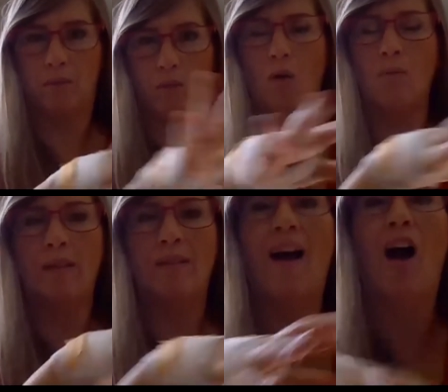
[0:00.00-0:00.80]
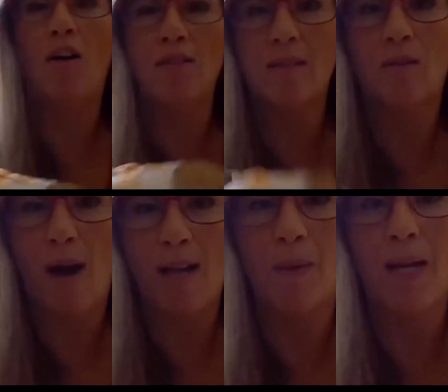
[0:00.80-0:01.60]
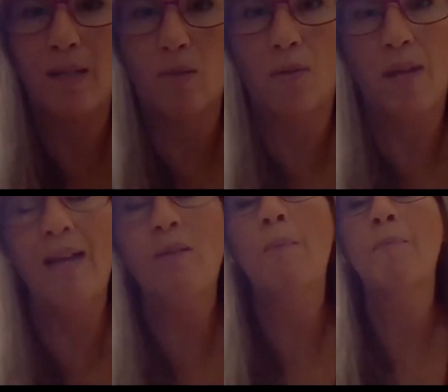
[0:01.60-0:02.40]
you know, the heart's in the right place and all that.